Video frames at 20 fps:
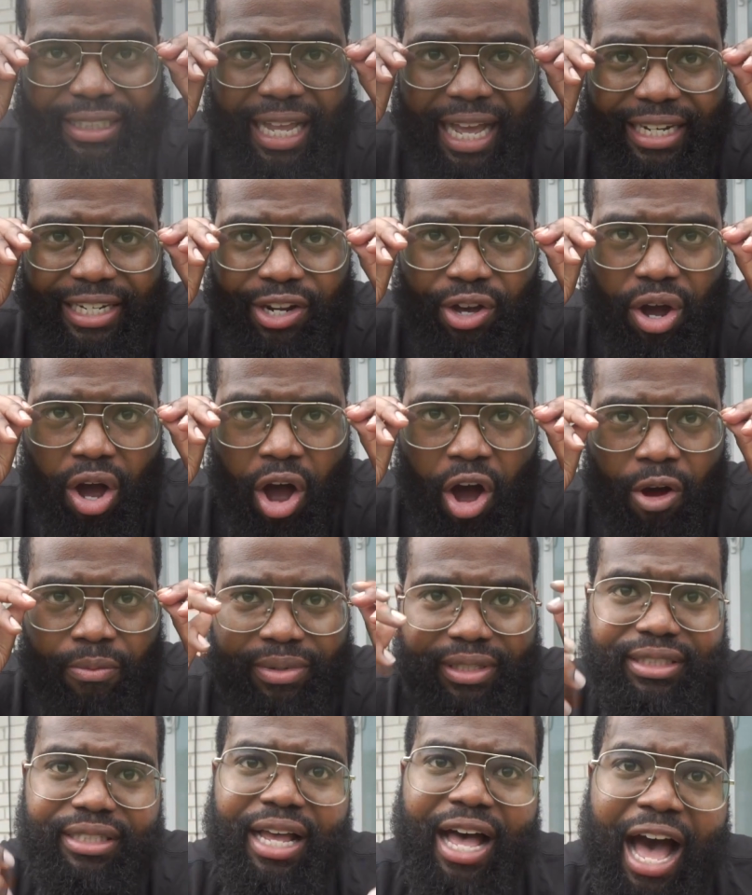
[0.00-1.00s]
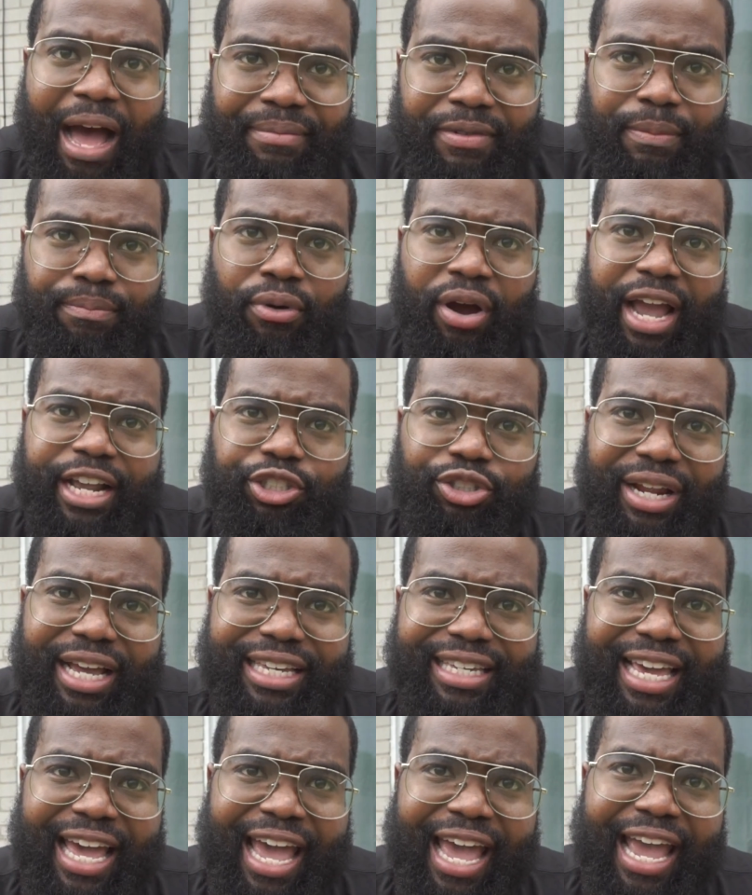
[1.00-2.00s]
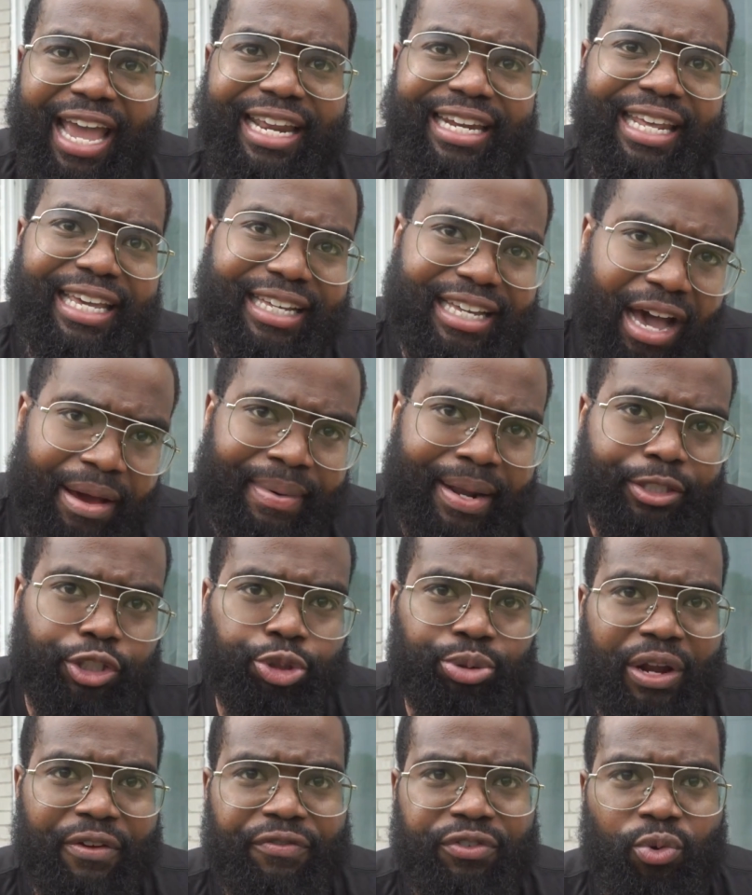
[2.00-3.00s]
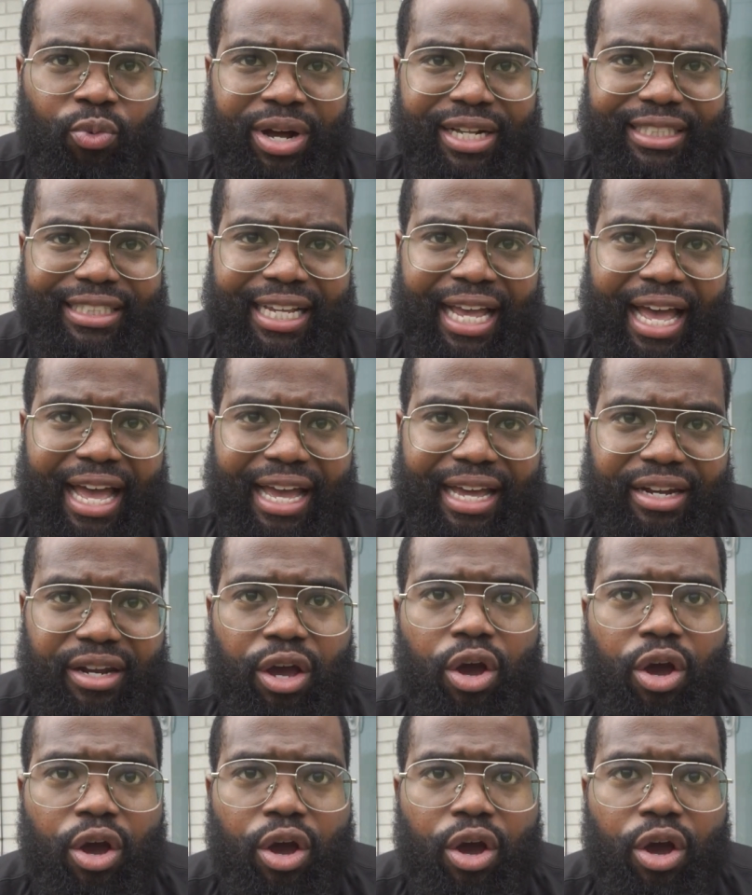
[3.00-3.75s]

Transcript: that deal, homies? I'm your boy, AdrianAkaAD, coming at you straight from the West Side.